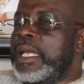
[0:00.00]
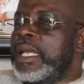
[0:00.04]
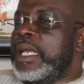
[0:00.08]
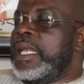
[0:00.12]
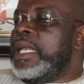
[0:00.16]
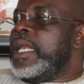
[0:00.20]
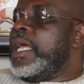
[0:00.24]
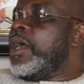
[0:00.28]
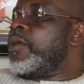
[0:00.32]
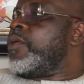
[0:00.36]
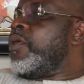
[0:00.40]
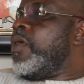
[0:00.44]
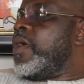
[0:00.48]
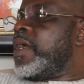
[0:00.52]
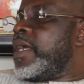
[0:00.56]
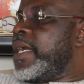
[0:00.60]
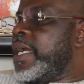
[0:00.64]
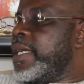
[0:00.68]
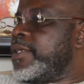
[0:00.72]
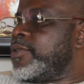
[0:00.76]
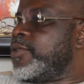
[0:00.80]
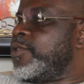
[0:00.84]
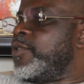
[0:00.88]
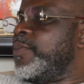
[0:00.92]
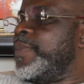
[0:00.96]
in a
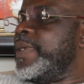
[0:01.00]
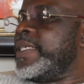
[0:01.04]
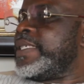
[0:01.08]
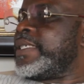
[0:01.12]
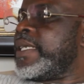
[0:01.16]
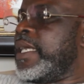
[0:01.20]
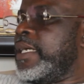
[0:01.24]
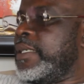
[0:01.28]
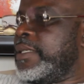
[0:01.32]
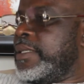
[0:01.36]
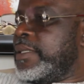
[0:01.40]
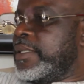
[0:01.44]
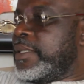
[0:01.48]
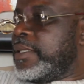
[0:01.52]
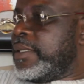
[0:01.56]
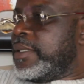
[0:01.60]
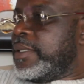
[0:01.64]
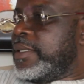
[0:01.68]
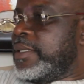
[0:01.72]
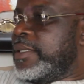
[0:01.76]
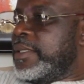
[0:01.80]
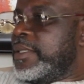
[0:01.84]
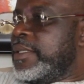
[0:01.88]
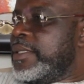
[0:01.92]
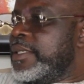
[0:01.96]
congress to be scheduled
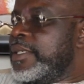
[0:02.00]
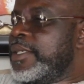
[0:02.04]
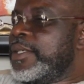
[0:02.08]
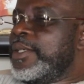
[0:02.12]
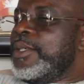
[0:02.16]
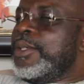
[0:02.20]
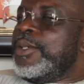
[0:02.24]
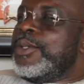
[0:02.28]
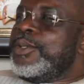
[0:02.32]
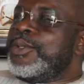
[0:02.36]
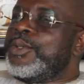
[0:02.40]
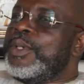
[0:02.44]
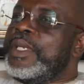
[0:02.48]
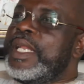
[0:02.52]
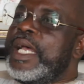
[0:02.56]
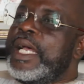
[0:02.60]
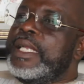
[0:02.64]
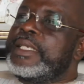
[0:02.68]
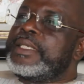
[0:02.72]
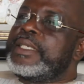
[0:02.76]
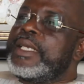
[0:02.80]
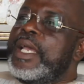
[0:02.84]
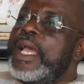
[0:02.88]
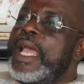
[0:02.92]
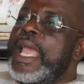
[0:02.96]
so
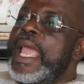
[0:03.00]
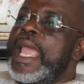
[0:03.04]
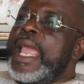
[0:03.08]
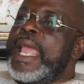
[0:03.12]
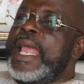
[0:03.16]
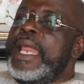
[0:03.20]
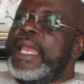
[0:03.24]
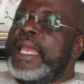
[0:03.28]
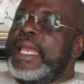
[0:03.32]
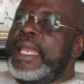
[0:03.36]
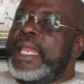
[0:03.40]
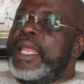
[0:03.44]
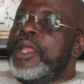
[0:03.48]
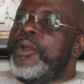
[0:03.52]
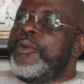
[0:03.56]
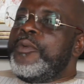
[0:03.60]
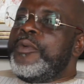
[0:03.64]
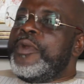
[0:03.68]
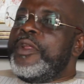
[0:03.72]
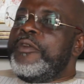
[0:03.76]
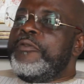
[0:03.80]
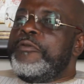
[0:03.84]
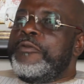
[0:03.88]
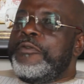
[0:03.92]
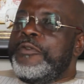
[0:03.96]
that any
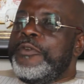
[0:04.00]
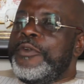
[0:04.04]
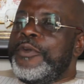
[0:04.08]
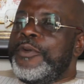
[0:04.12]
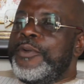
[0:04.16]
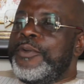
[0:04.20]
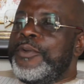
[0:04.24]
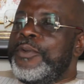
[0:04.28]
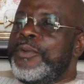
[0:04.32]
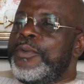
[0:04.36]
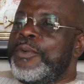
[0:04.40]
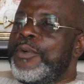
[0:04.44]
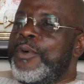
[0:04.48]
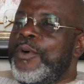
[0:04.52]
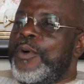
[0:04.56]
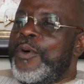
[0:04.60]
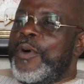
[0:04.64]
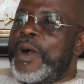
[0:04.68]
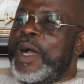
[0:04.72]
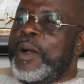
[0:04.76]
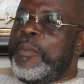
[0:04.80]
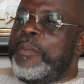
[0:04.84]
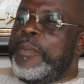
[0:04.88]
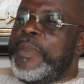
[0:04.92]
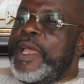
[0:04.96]
review
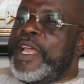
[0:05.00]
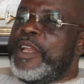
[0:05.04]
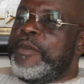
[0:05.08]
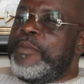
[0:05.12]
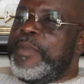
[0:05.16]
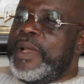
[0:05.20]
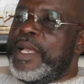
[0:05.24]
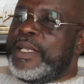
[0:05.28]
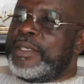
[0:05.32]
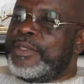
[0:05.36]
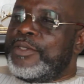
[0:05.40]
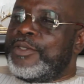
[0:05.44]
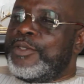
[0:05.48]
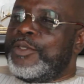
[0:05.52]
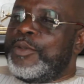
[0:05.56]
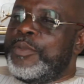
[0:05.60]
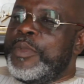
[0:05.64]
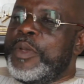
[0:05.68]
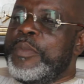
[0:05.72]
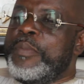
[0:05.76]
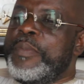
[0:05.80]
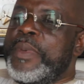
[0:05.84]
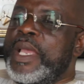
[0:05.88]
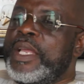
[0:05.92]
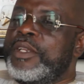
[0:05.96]
or amendments to
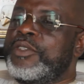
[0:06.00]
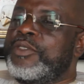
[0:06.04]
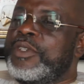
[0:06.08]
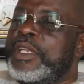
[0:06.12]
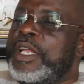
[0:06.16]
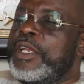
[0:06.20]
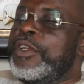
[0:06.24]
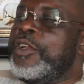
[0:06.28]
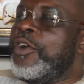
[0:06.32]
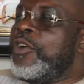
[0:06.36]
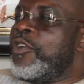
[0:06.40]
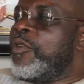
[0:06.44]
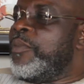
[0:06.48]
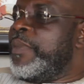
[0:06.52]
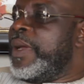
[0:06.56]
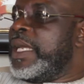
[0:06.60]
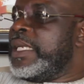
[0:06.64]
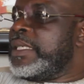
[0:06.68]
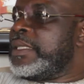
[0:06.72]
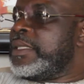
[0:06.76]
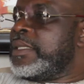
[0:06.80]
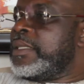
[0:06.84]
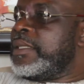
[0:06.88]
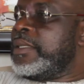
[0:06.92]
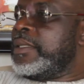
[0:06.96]
be made to the
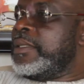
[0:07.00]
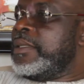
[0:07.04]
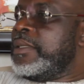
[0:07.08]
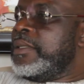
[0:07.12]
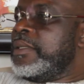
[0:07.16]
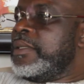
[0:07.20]
document,